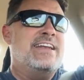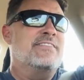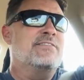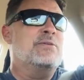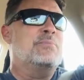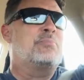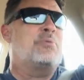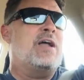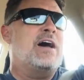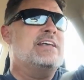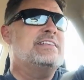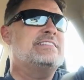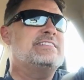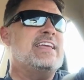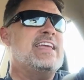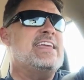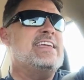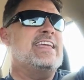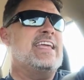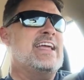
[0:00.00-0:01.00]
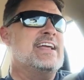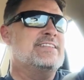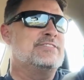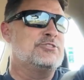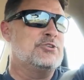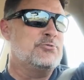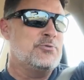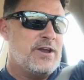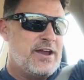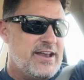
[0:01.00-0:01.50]
of the prostate
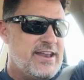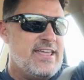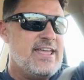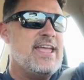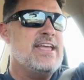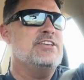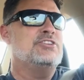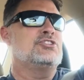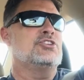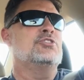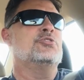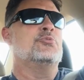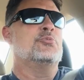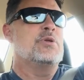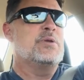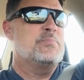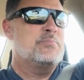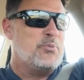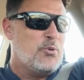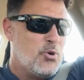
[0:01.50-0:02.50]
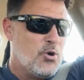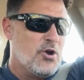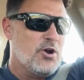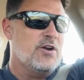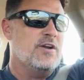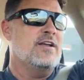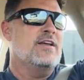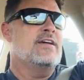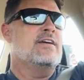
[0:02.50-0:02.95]
cancer radiation report.